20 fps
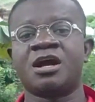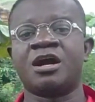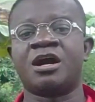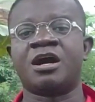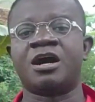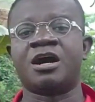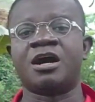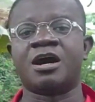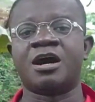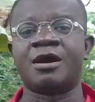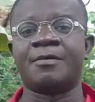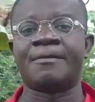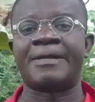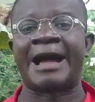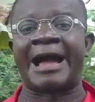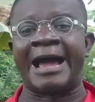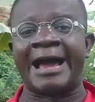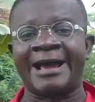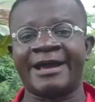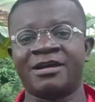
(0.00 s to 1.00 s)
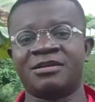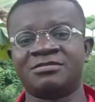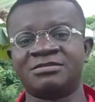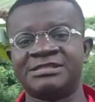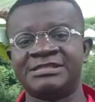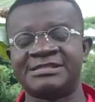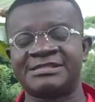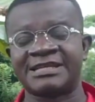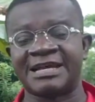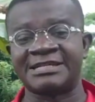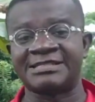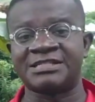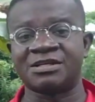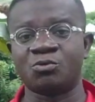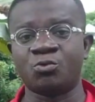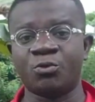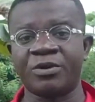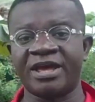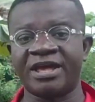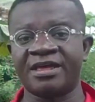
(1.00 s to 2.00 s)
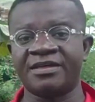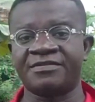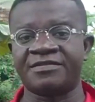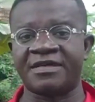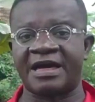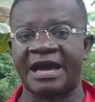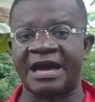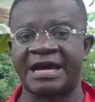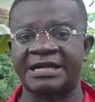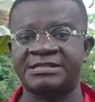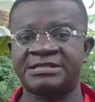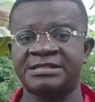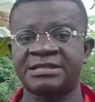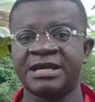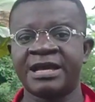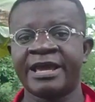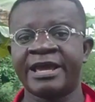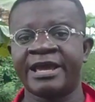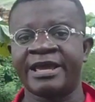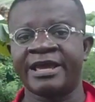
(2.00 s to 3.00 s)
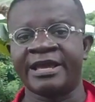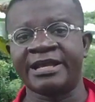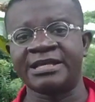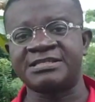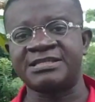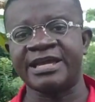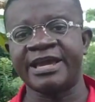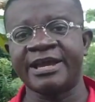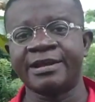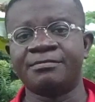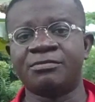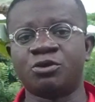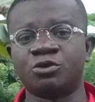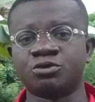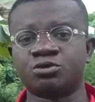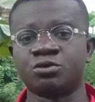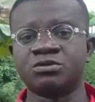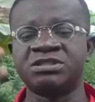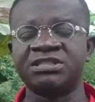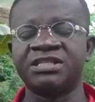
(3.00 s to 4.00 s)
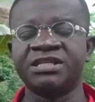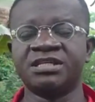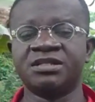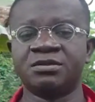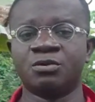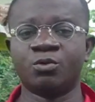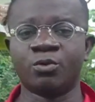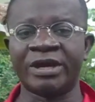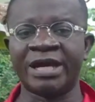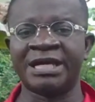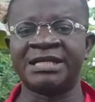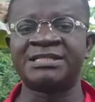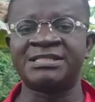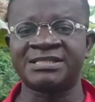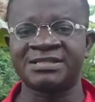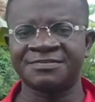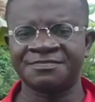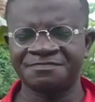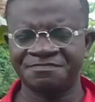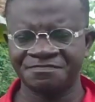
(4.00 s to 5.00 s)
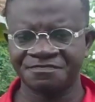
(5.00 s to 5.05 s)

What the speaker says: iron in such a way that it is able to deal with